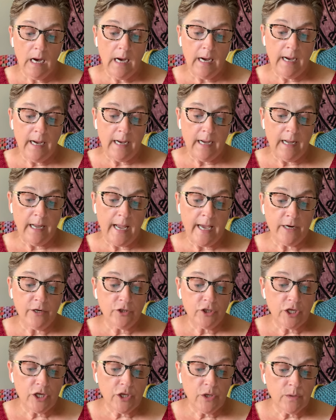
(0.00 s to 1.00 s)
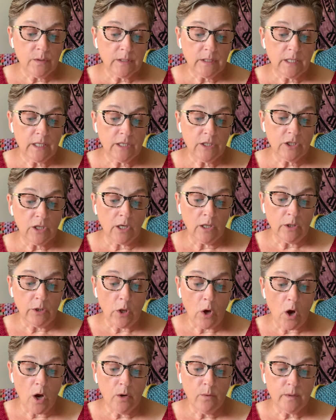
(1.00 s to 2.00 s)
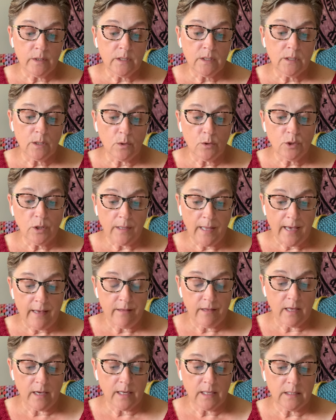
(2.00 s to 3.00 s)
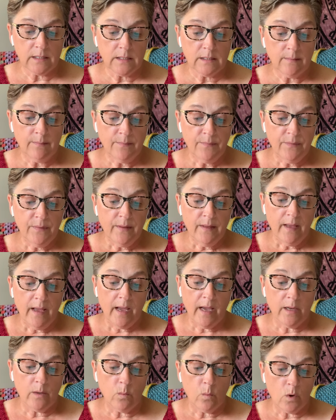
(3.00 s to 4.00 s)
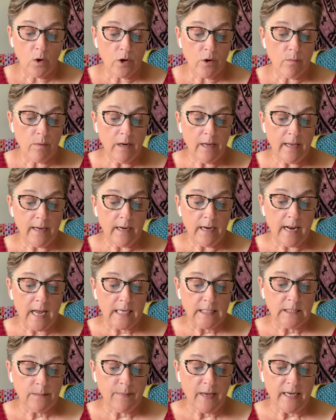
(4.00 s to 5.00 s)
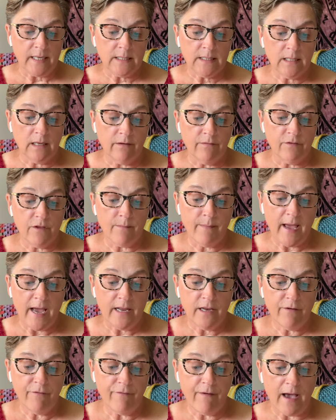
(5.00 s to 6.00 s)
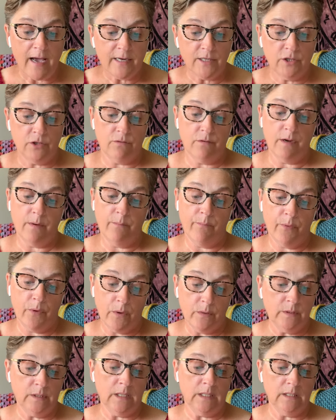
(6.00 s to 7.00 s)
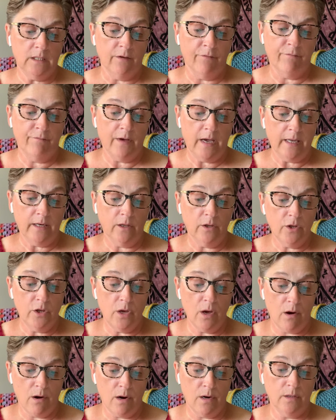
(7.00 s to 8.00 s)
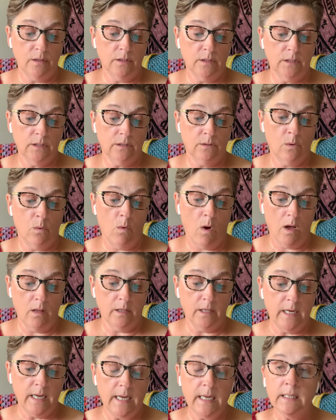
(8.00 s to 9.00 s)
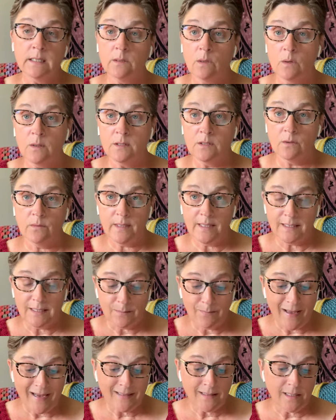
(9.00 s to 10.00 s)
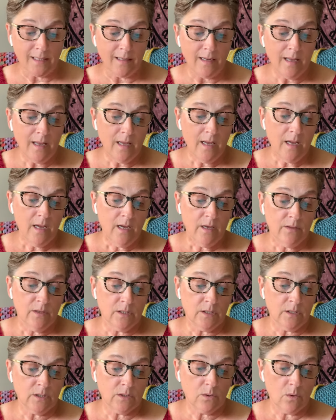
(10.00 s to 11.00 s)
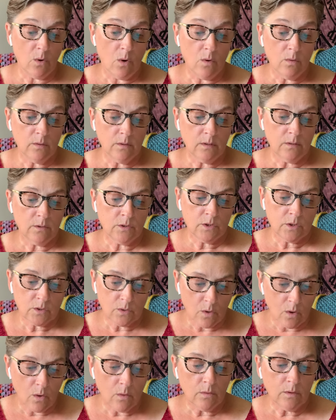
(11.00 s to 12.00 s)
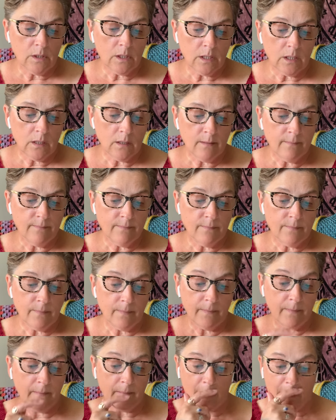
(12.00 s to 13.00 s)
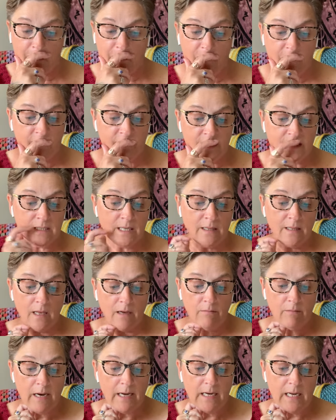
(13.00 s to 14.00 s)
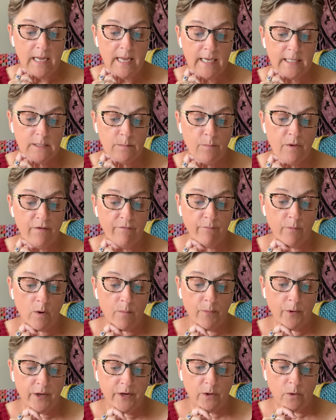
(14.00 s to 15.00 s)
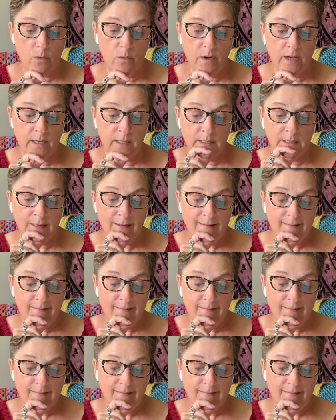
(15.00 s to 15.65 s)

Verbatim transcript: uh, energy usage, along with social ethics, and worker-related aspects of the manufacturing process. The final yarn's quality is also inspected. The Scholar, I don't know if I said that right, EXP 4.0 is